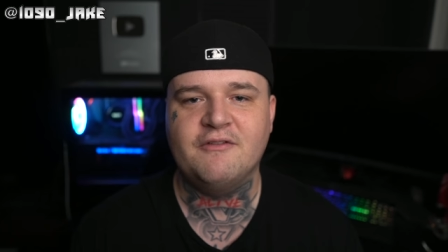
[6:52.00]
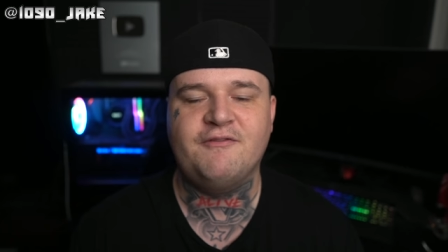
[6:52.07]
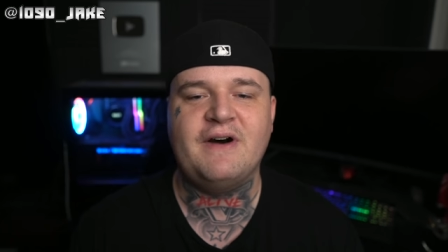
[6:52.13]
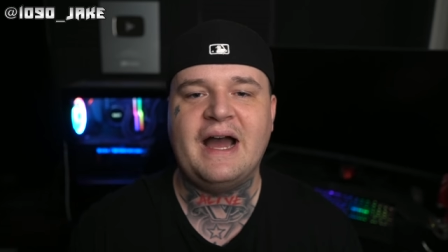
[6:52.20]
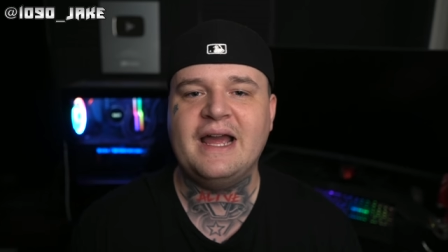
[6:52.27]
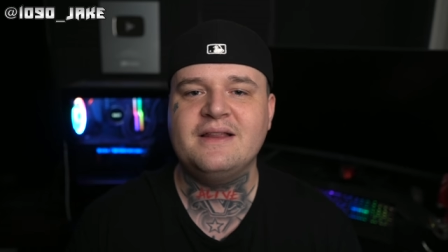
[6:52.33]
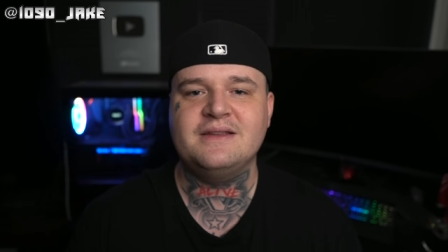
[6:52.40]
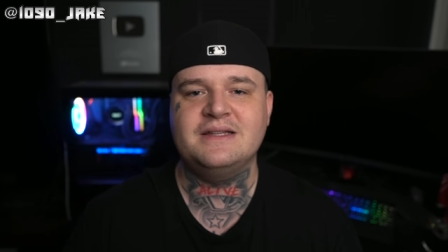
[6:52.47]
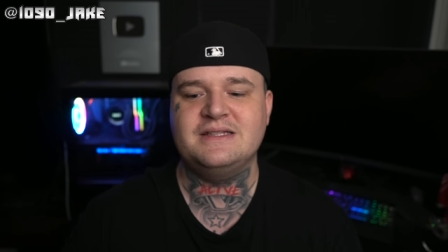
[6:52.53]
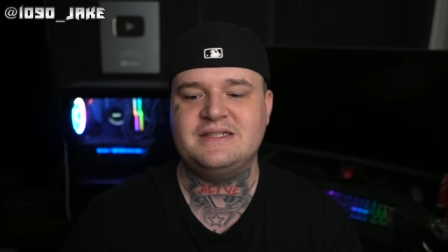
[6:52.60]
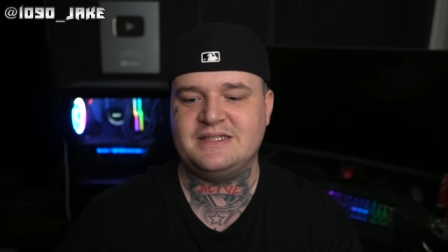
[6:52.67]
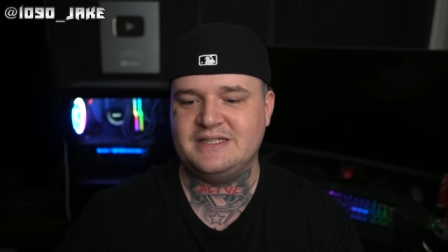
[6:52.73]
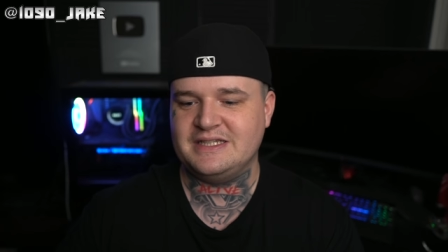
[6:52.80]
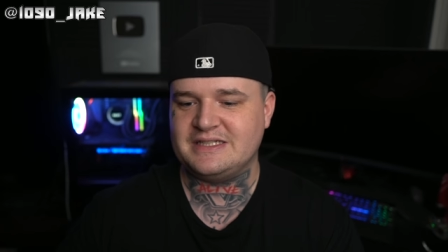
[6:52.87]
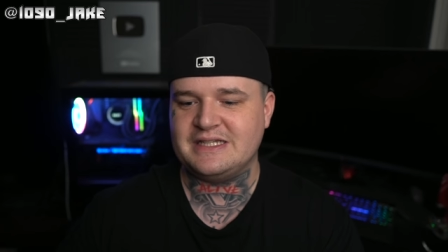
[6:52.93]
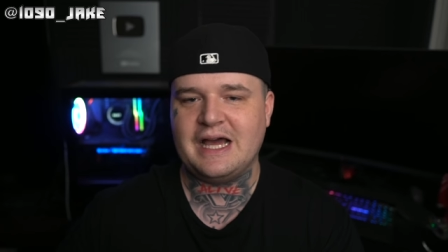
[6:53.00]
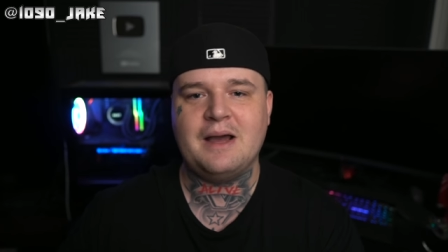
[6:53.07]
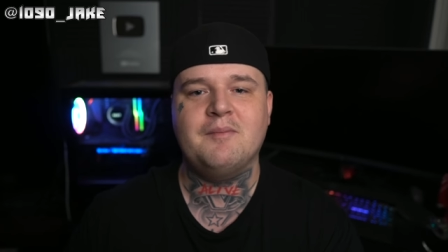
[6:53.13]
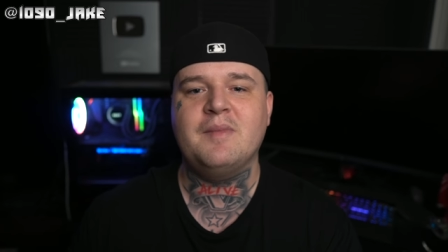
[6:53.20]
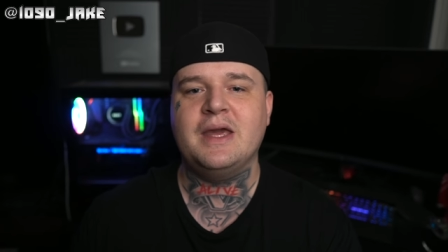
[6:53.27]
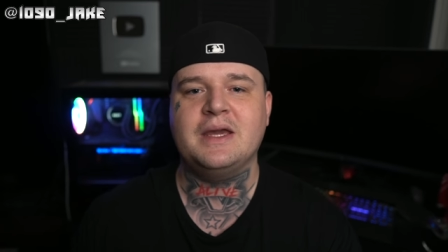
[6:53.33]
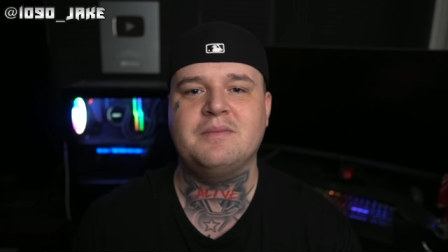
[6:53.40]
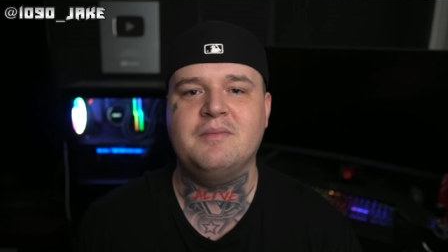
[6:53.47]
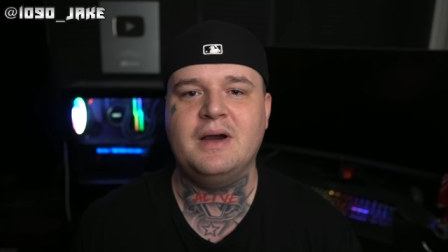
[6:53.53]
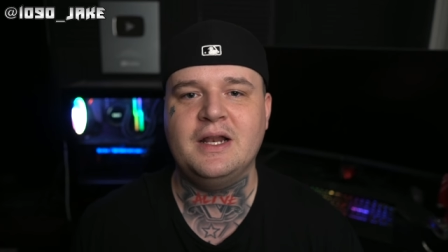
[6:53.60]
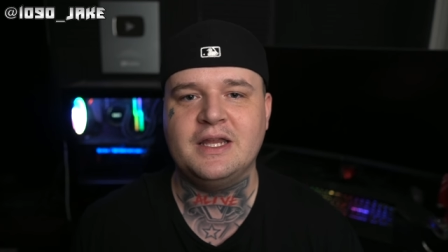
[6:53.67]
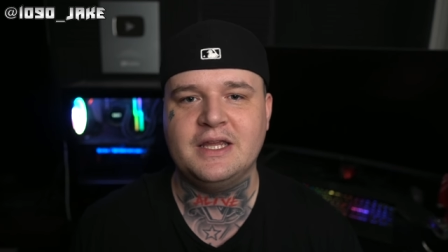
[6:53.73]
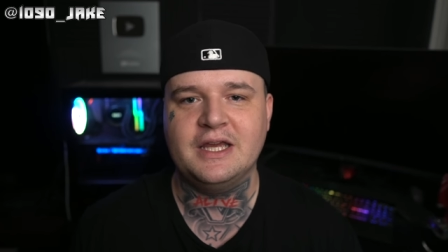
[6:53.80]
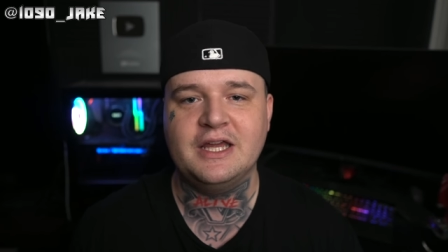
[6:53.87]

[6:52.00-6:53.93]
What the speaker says: Violence does not make money.